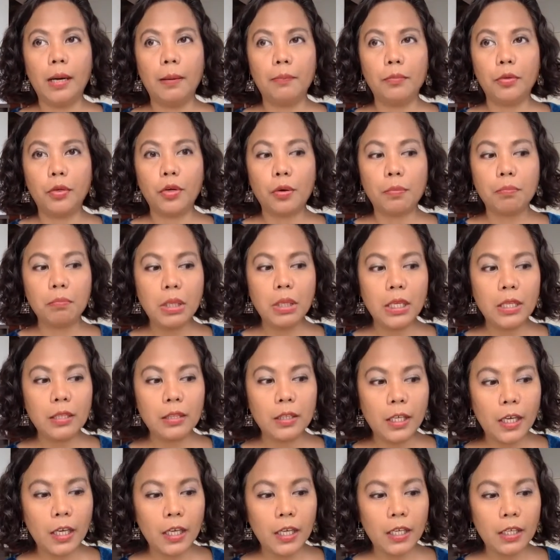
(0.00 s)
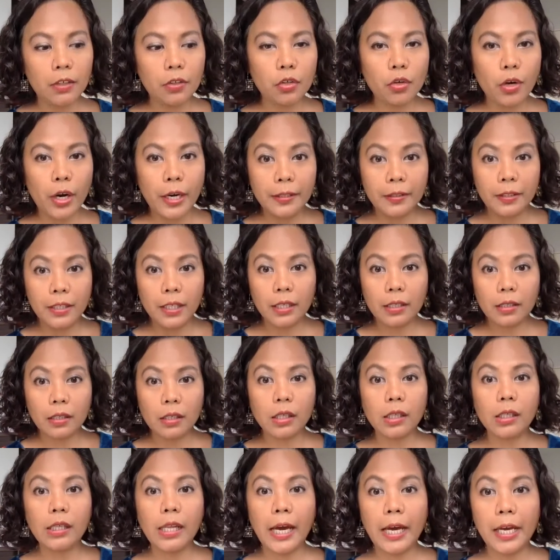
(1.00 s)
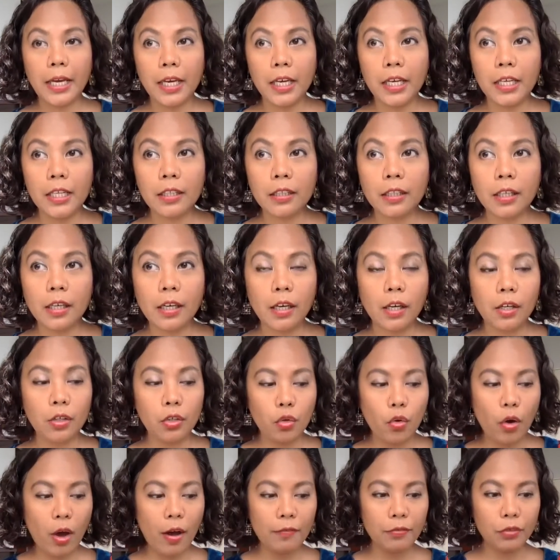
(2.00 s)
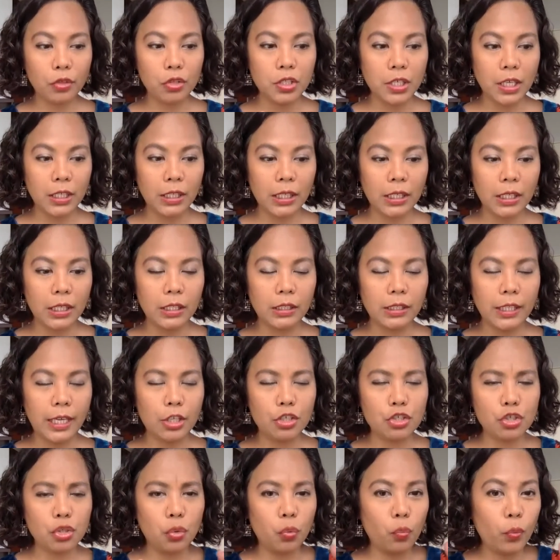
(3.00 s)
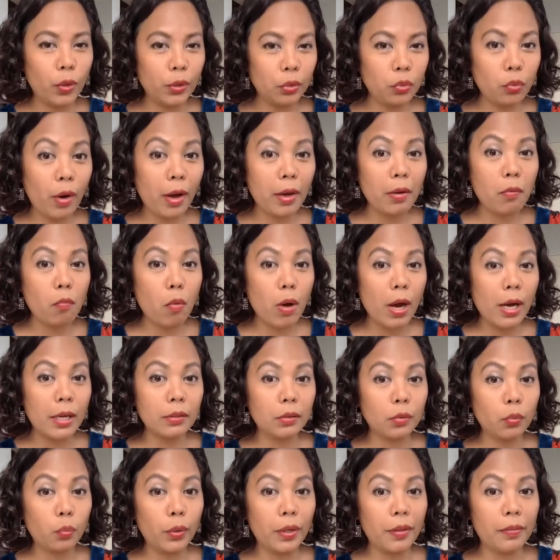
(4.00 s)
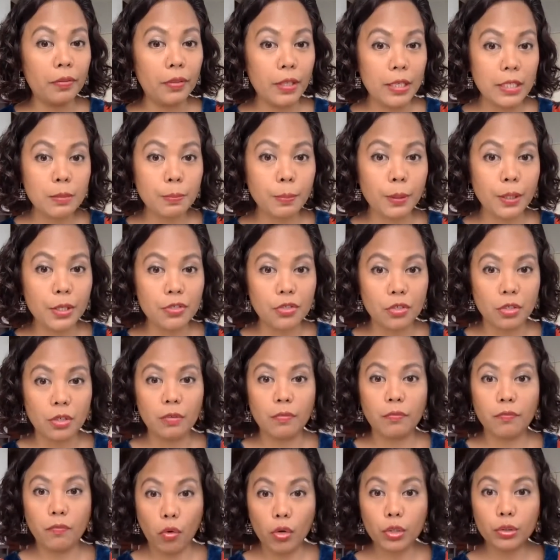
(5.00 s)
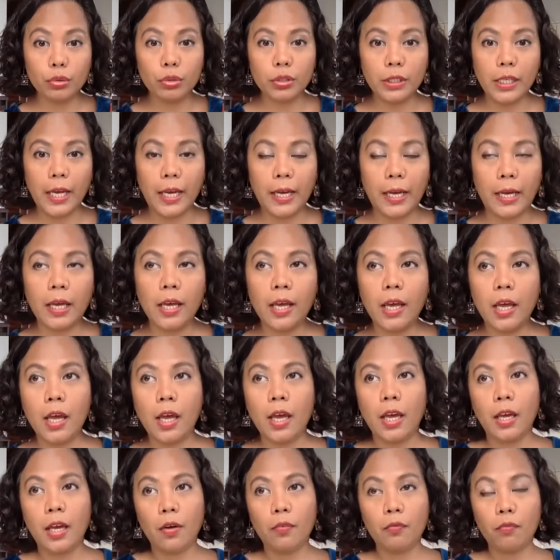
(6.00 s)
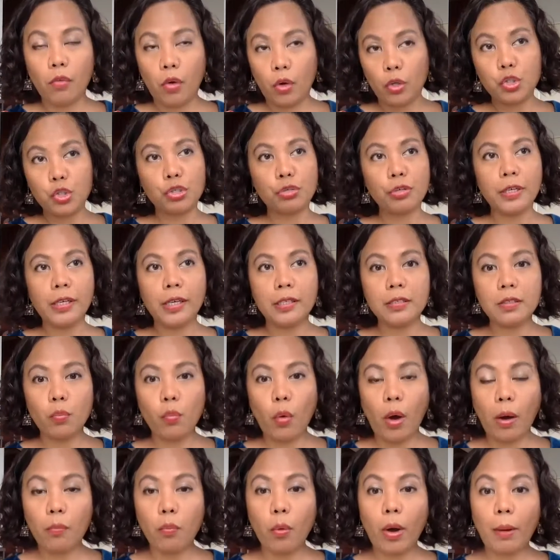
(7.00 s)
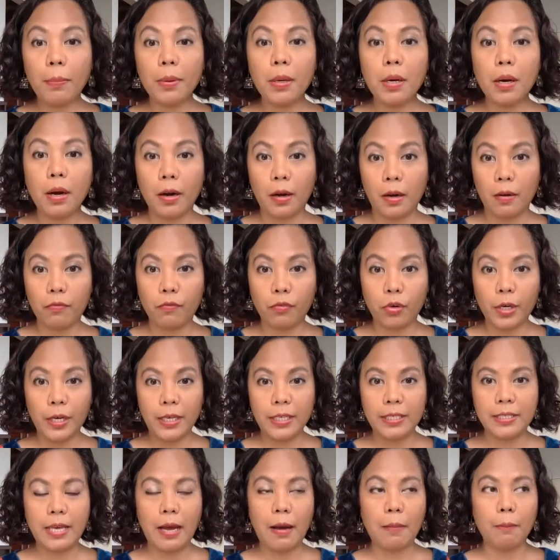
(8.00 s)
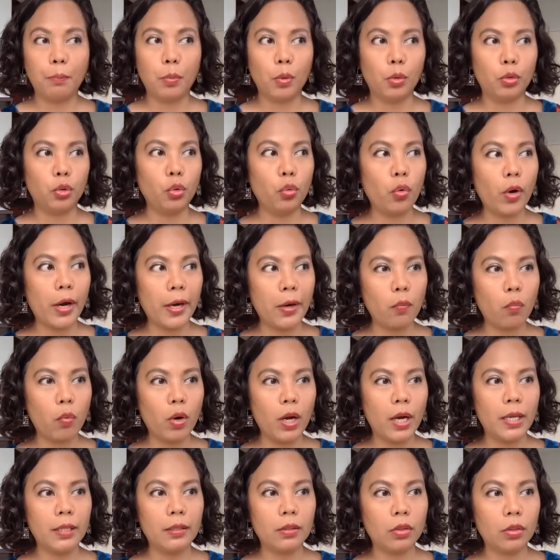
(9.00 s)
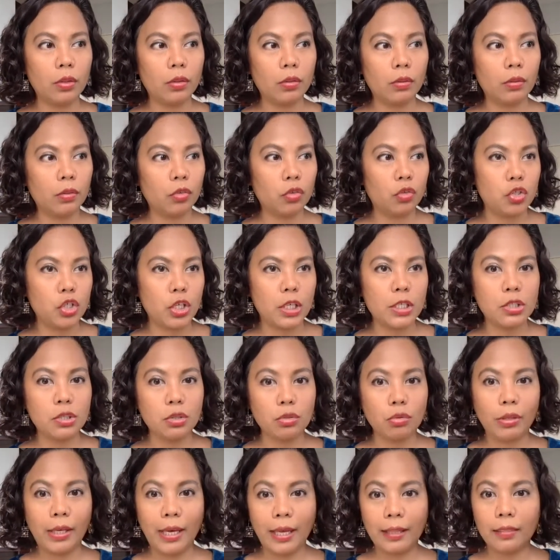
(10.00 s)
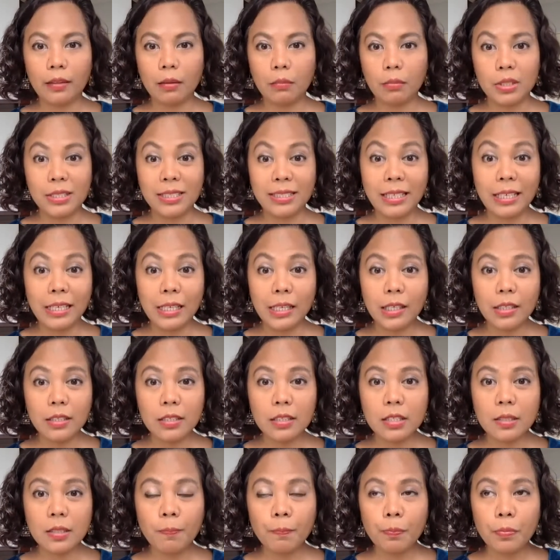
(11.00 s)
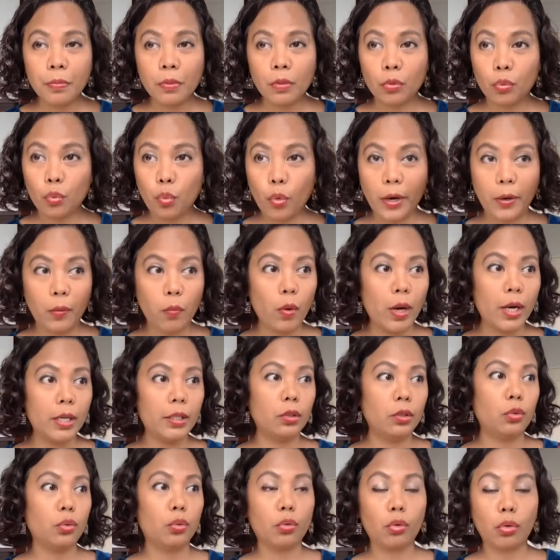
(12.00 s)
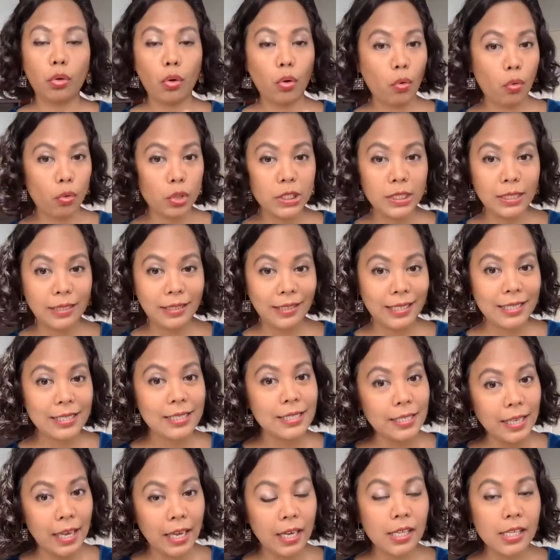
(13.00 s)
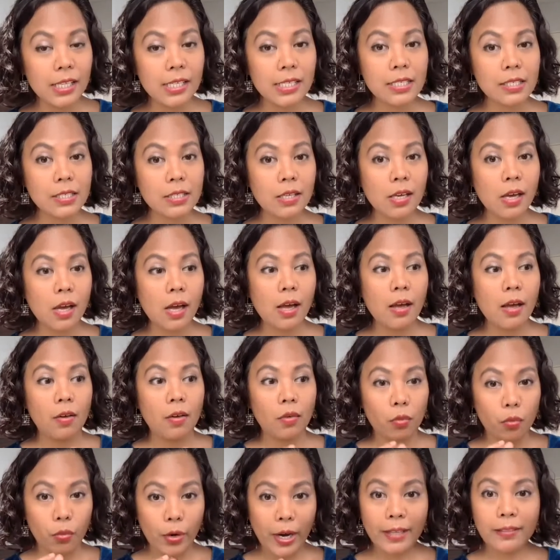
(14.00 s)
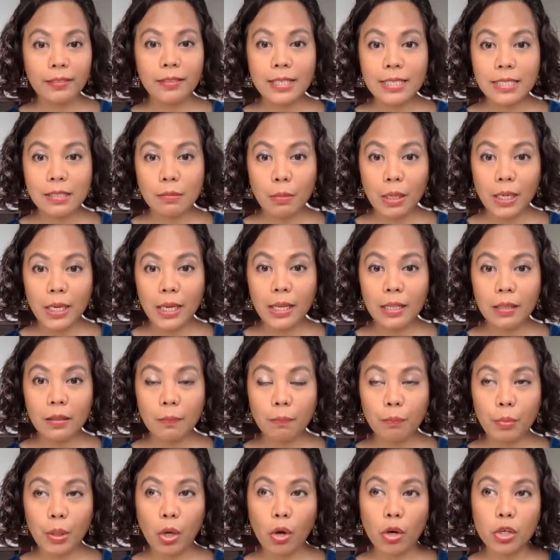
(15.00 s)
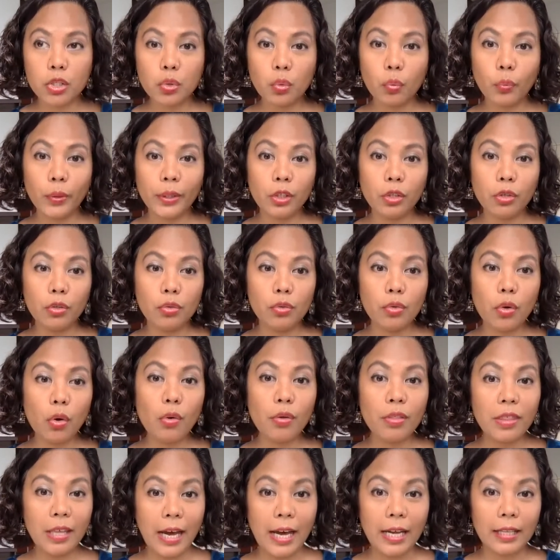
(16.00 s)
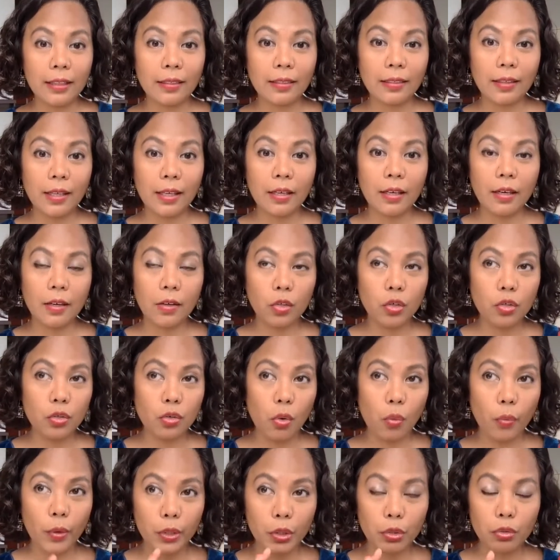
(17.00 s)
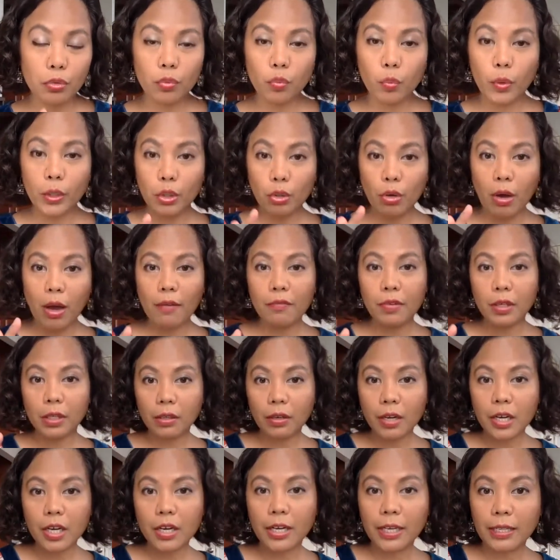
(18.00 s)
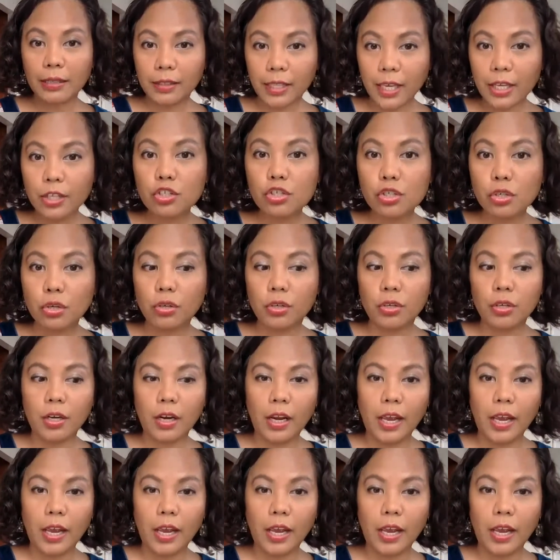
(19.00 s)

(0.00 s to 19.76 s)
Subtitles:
you're meeting your ideal client, you have to set an intention. What do I want with this person for today? During a webinar, for example, do I want just to get them as leads? Do I want to close these sales right this minute? Because when you know that, then when you have a clear intention